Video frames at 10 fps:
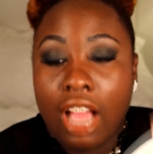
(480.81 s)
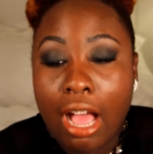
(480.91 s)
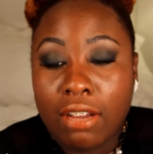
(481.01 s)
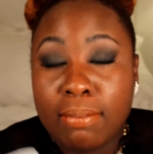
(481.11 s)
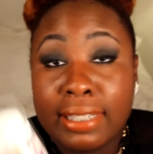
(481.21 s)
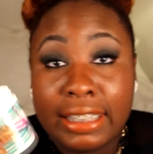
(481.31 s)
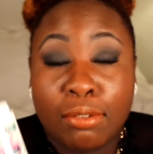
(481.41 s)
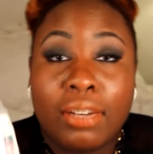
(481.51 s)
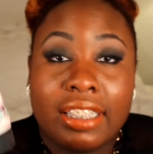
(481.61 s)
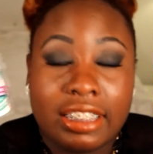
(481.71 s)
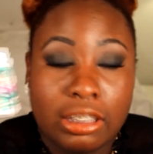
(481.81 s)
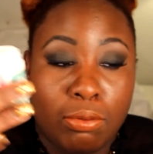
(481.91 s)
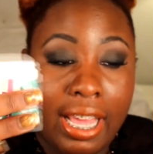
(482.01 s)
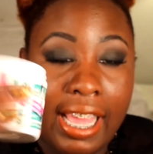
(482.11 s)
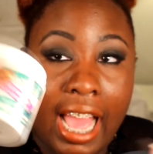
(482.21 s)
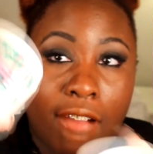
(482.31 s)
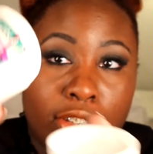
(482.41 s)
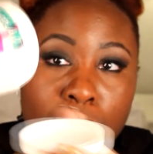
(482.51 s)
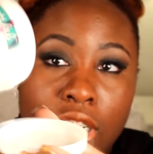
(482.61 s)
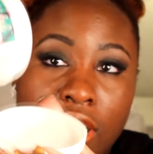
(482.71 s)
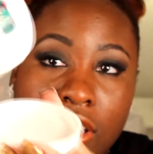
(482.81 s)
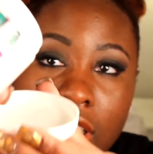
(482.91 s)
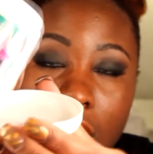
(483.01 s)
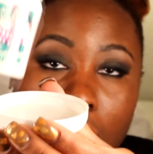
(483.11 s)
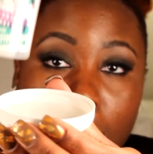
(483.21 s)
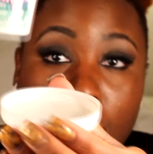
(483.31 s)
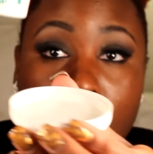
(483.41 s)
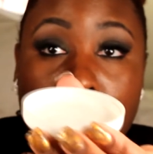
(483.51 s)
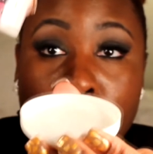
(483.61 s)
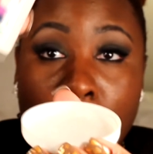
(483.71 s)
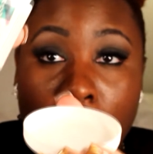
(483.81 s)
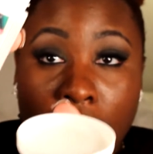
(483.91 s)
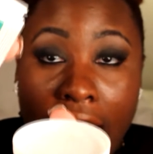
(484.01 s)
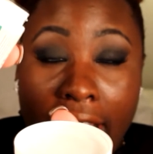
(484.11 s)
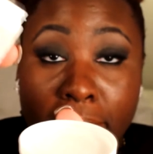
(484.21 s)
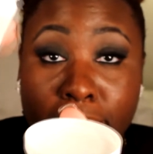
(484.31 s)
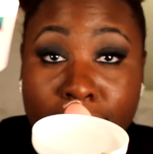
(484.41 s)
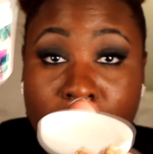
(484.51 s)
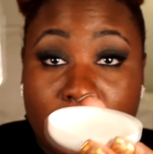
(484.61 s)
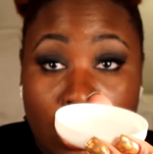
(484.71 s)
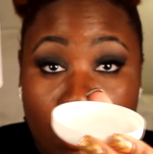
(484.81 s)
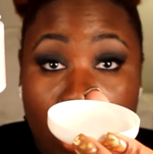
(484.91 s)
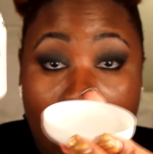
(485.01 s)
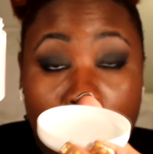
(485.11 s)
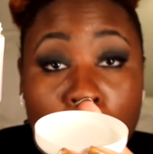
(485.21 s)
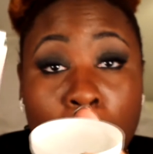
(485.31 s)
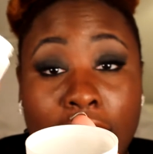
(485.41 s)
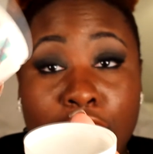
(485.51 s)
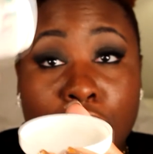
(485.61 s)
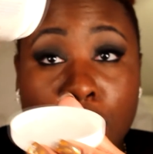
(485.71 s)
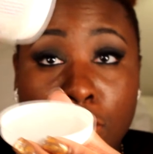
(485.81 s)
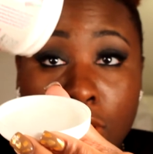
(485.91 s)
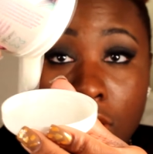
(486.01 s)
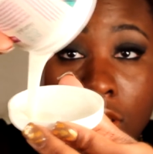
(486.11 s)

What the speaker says: I'm gonna be throwing this away afterwards, but okay, so I'm going to,